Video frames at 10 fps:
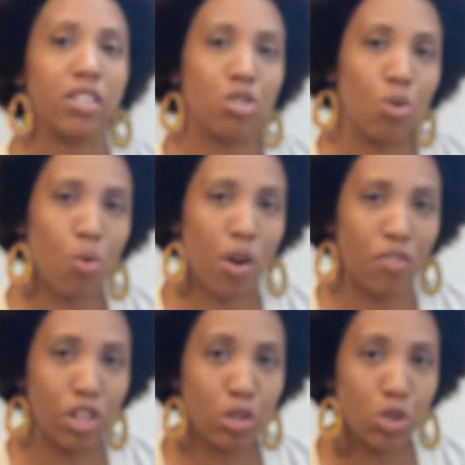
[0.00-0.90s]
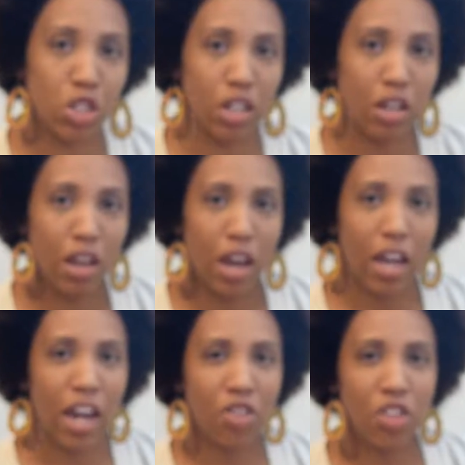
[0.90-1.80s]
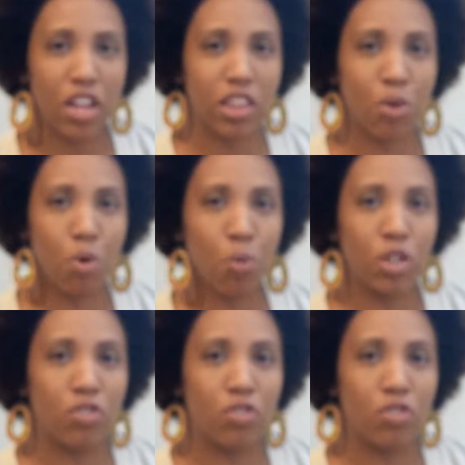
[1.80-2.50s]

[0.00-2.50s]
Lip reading: to a revolution. And I think that what we